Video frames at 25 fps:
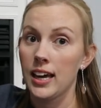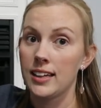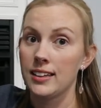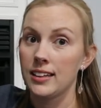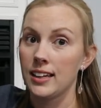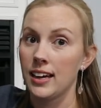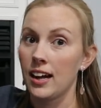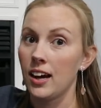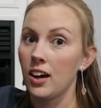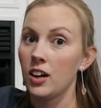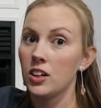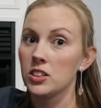and
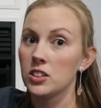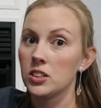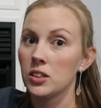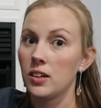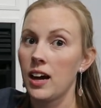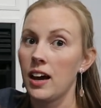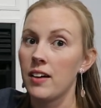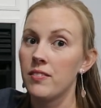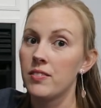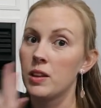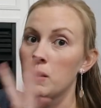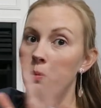then I also
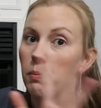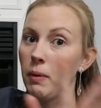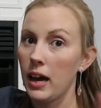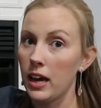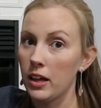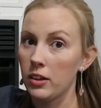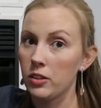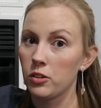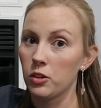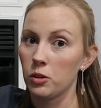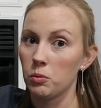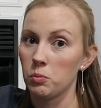have the
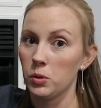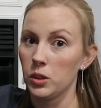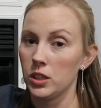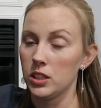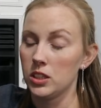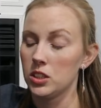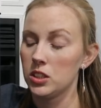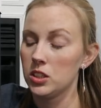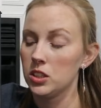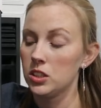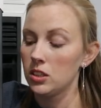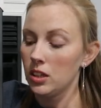bathroom
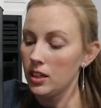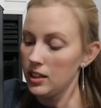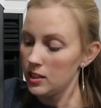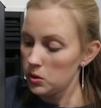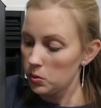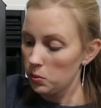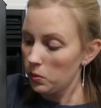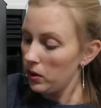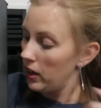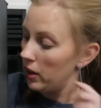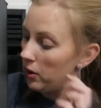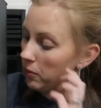ones
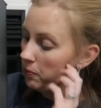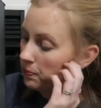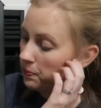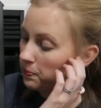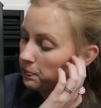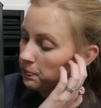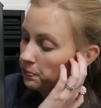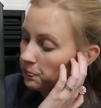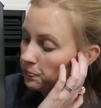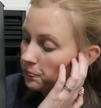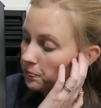as well.